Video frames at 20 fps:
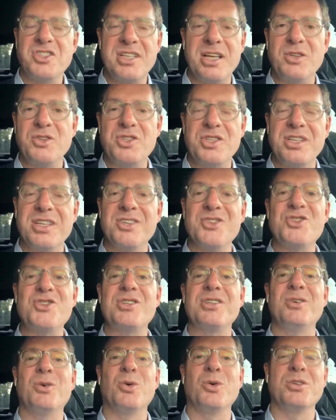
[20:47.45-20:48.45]

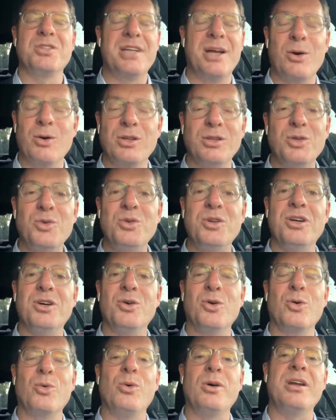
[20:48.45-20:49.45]
Celsius or Terra Luna
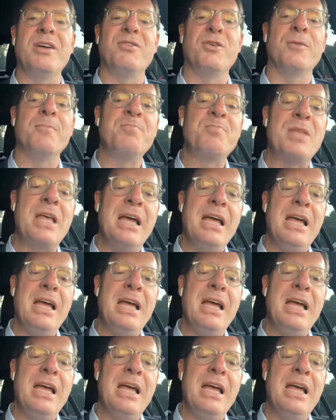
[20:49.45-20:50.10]
or whatever.